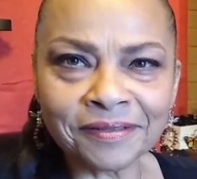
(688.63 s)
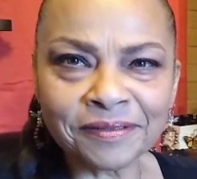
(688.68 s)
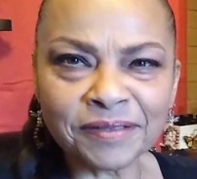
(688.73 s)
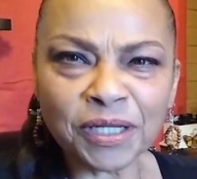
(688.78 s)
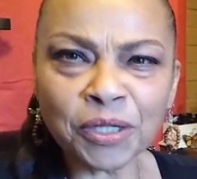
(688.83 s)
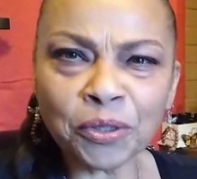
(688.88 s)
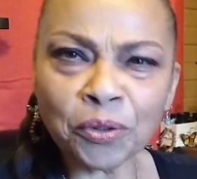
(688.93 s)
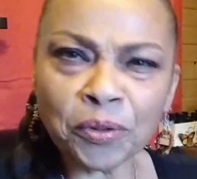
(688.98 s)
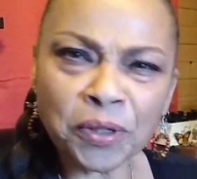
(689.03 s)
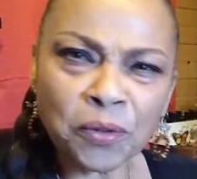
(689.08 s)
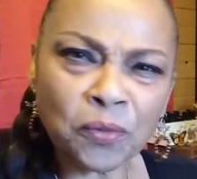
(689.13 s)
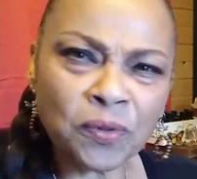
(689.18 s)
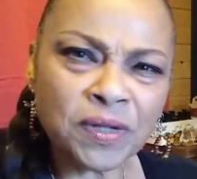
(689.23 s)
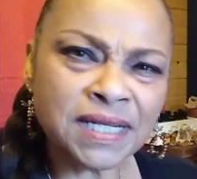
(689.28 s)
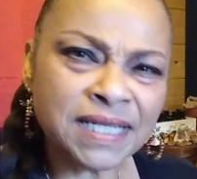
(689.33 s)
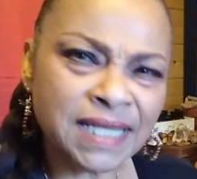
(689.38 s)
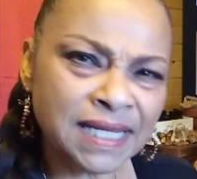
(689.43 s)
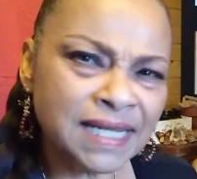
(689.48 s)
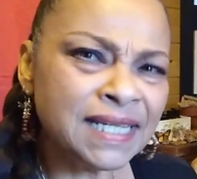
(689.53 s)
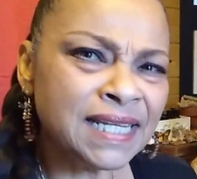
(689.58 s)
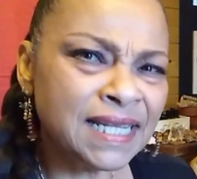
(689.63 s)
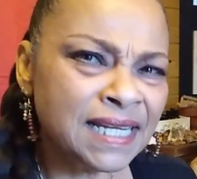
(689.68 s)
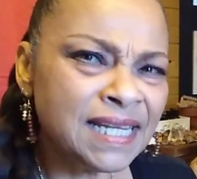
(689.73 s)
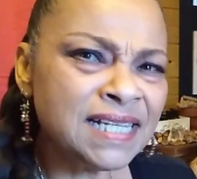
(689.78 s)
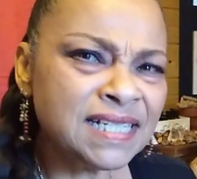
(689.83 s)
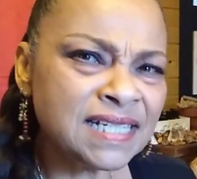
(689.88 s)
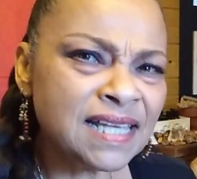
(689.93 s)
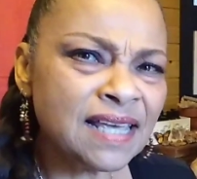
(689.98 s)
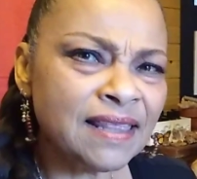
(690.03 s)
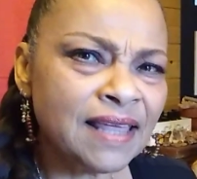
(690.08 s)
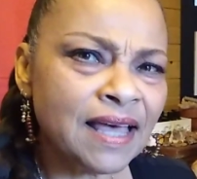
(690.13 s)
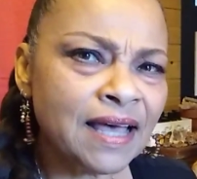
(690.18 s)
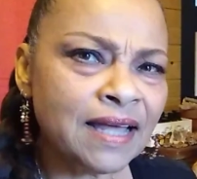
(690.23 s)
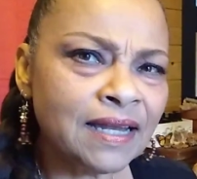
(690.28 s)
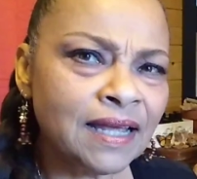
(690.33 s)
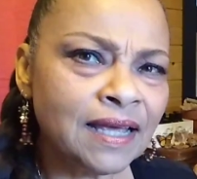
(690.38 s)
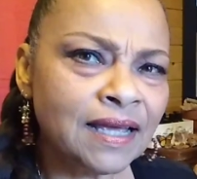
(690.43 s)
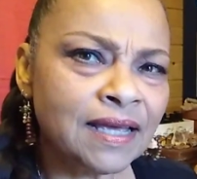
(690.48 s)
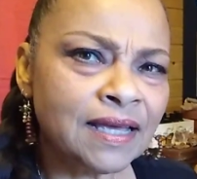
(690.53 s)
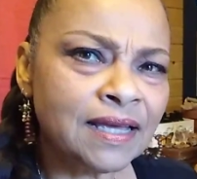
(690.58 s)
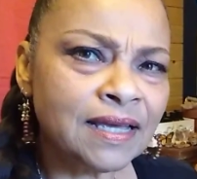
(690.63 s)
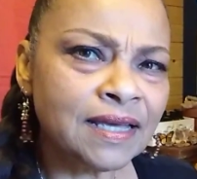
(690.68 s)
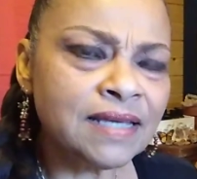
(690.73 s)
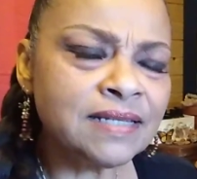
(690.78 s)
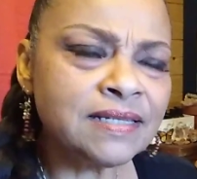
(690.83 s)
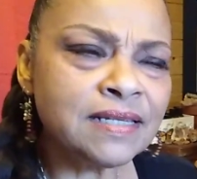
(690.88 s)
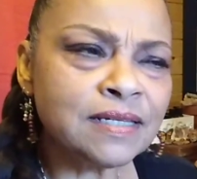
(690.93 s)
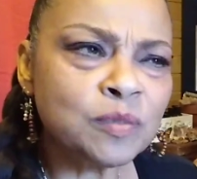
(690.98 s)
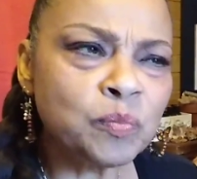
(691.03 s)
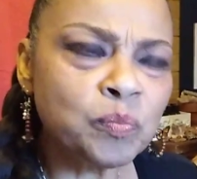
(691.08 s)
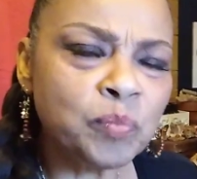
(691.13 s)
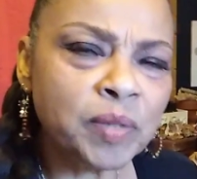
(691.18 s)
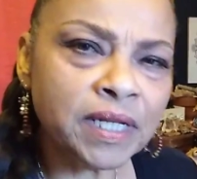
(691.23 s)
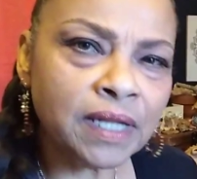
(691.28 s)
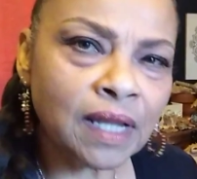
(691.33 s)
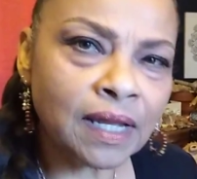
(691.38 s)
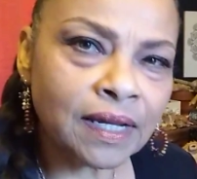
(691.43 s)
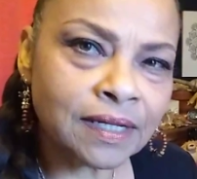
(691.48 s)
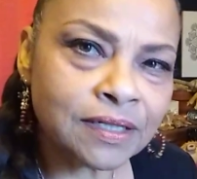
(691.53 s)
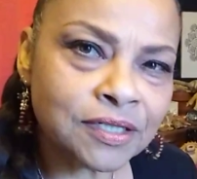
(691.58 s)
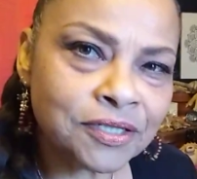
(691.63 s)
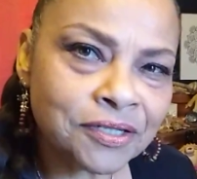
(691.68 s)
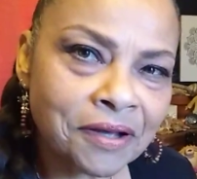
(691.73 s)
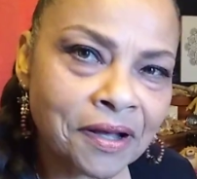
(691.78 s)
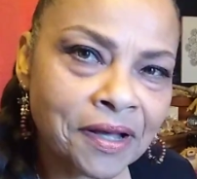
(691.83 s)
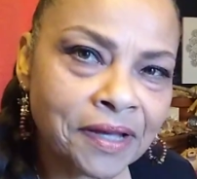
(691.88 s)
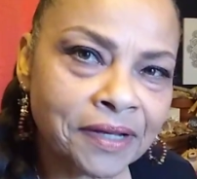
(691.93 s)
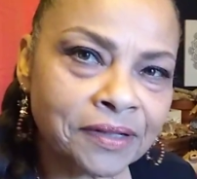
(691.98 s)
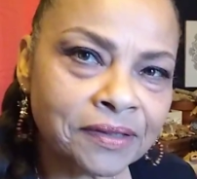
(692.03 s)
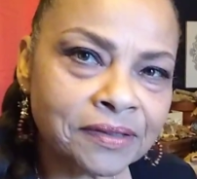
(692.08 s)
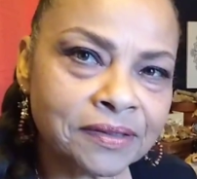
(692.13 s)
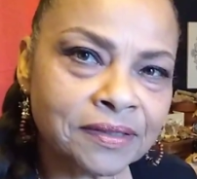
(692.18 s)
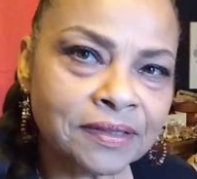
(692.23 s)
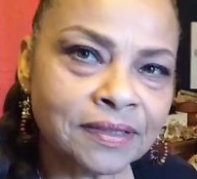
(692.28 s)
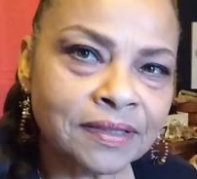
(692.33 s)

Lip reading: You know what? Didn't he say that? He says, be like a child.